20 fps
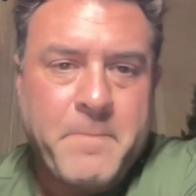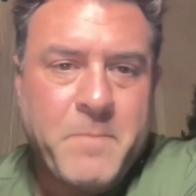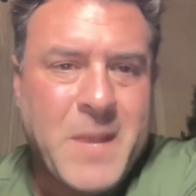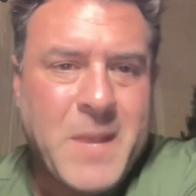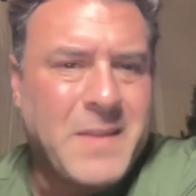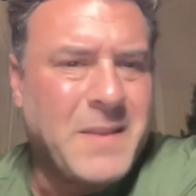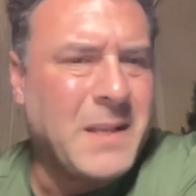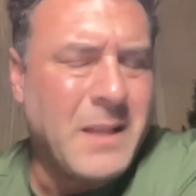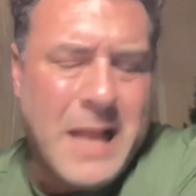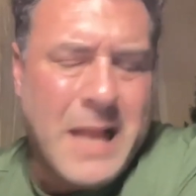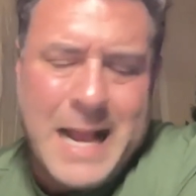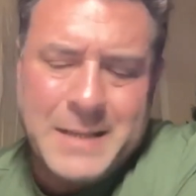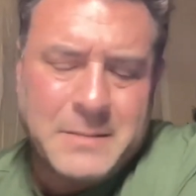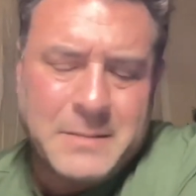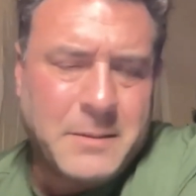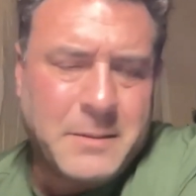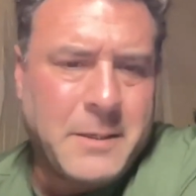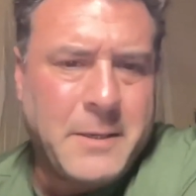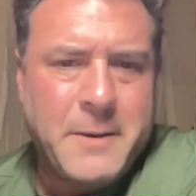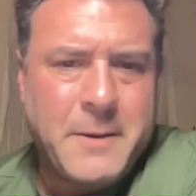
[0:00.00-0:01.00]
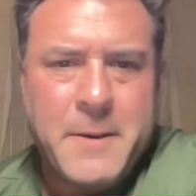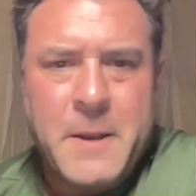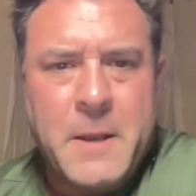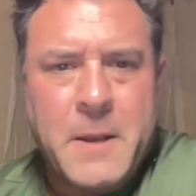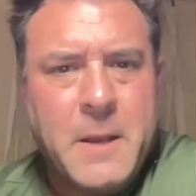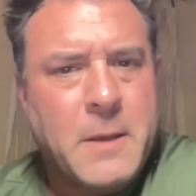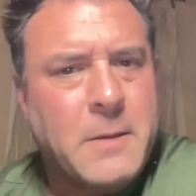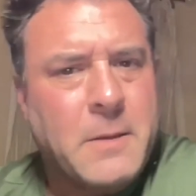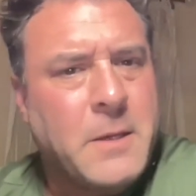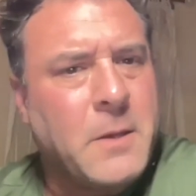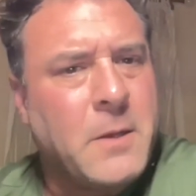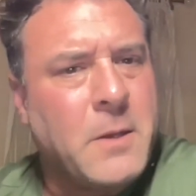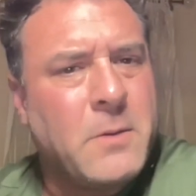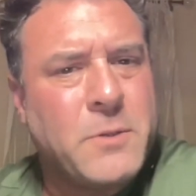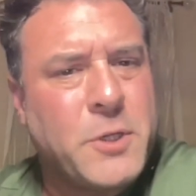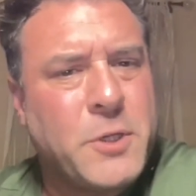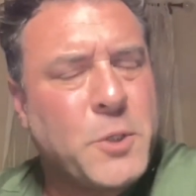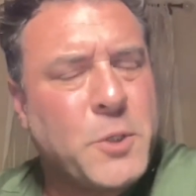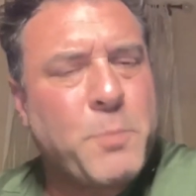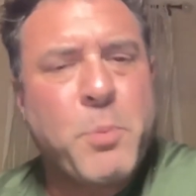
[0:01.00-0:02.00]
And then lastly, you know,
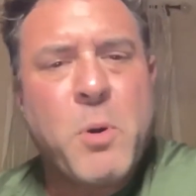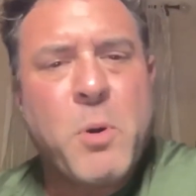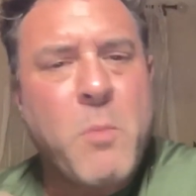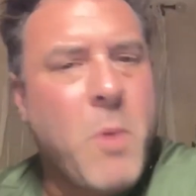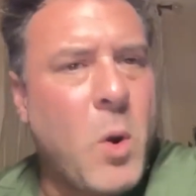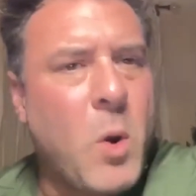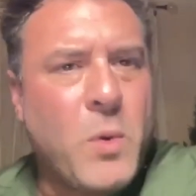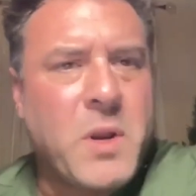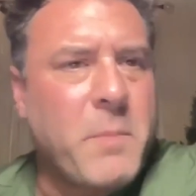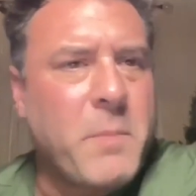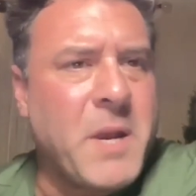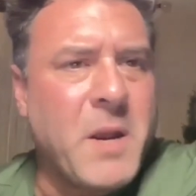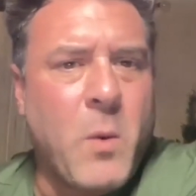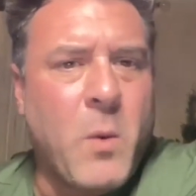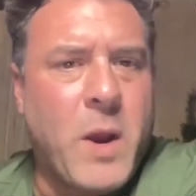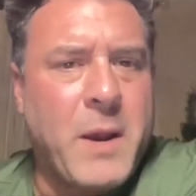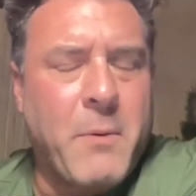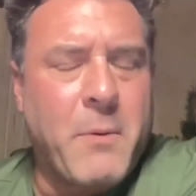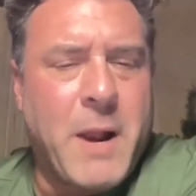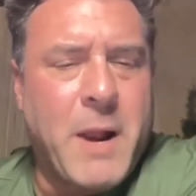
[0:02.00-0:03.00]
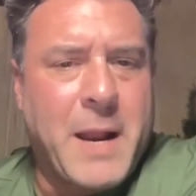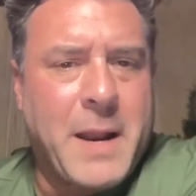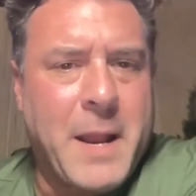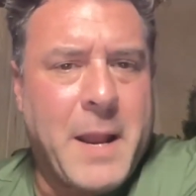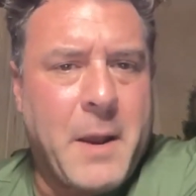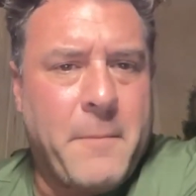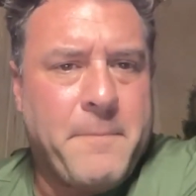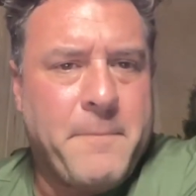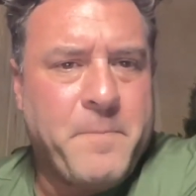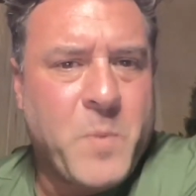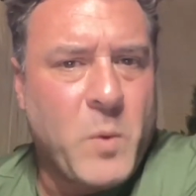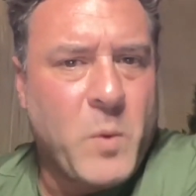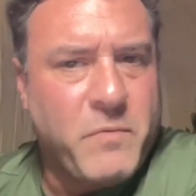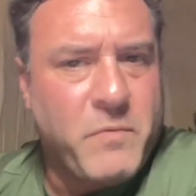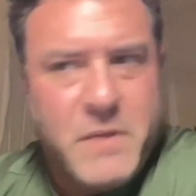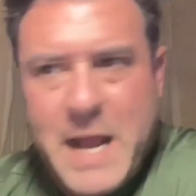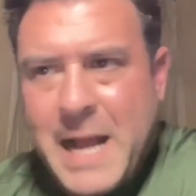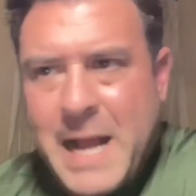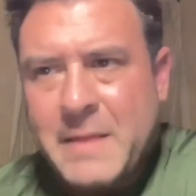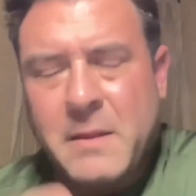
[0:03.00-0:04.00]
just promote in a big way right now.
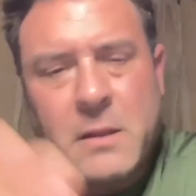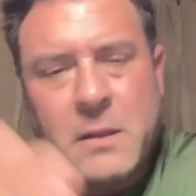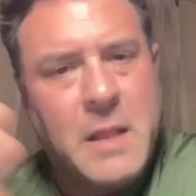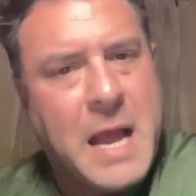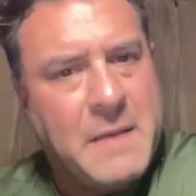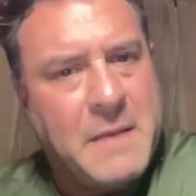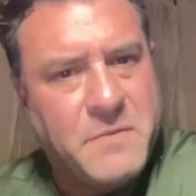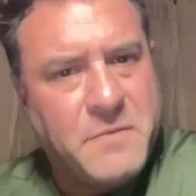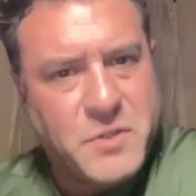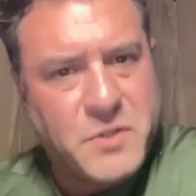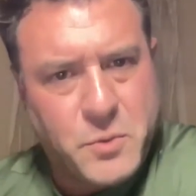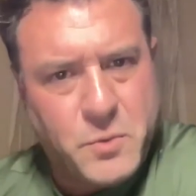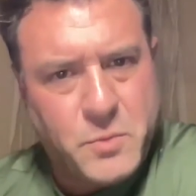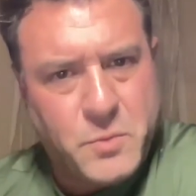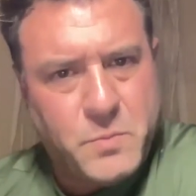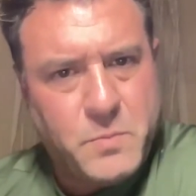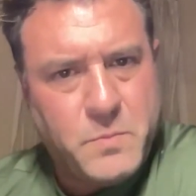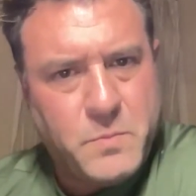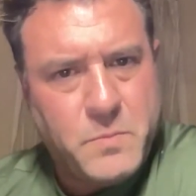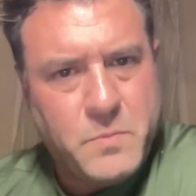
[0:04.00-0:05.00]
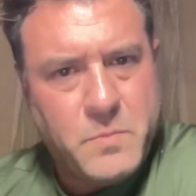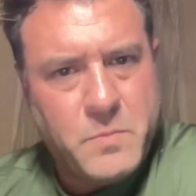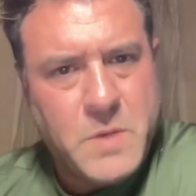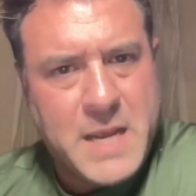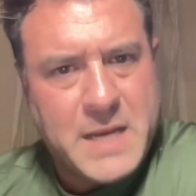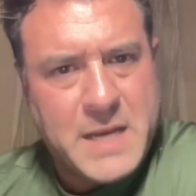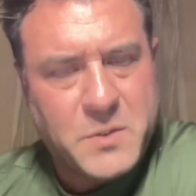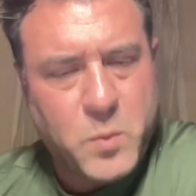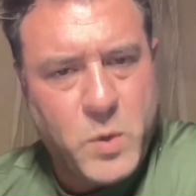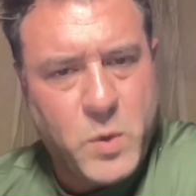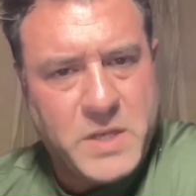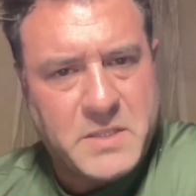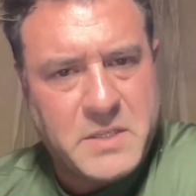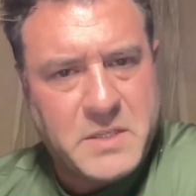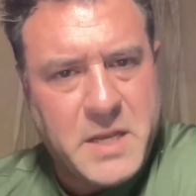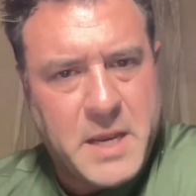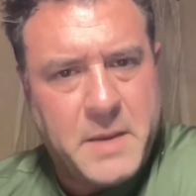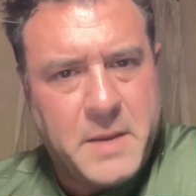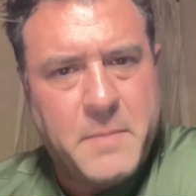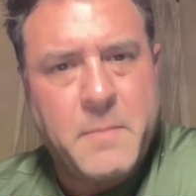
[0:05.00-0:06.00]
We've got the live Zoom next
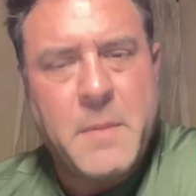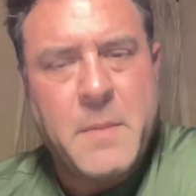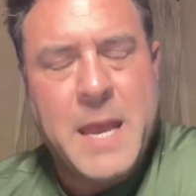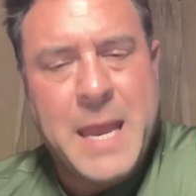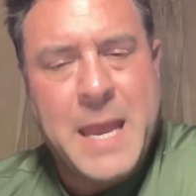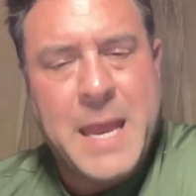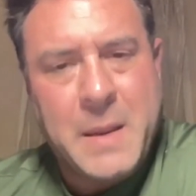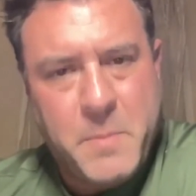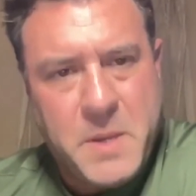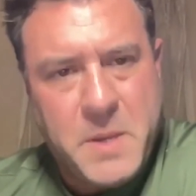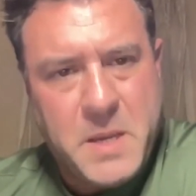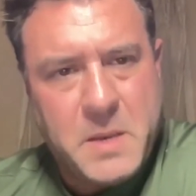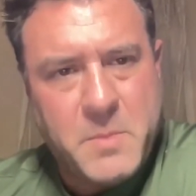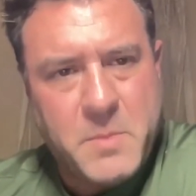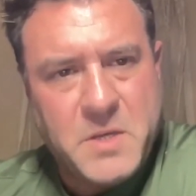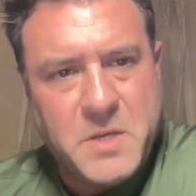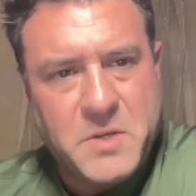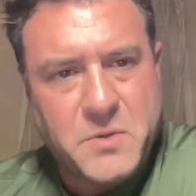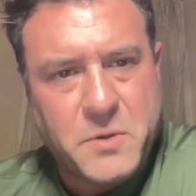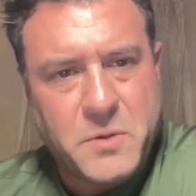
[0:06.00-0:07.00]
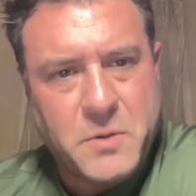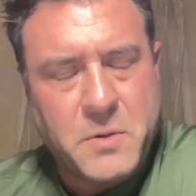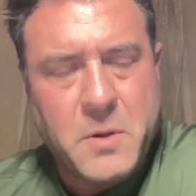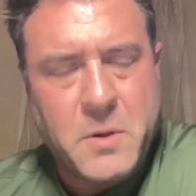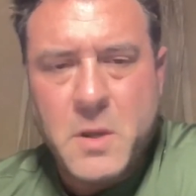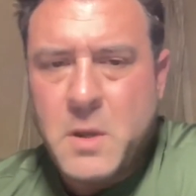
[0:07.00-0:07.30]
Wednesday, 8 p.m. Eastern.